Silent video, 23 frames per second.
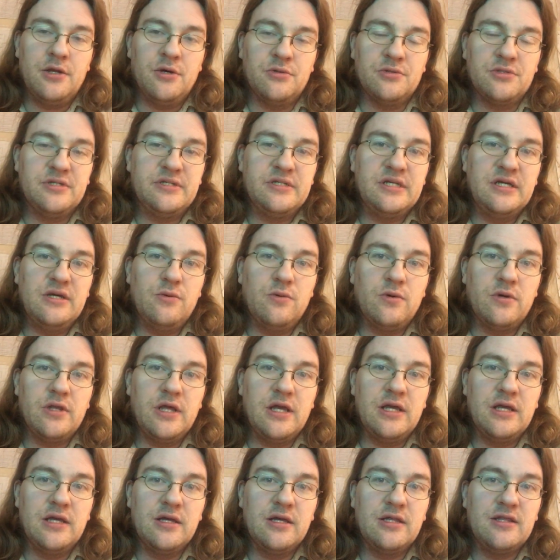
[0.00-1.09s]
don't see where
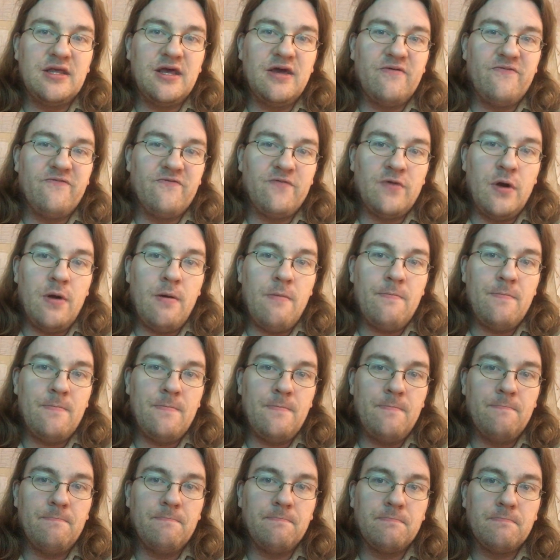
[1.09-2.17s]
they get that from.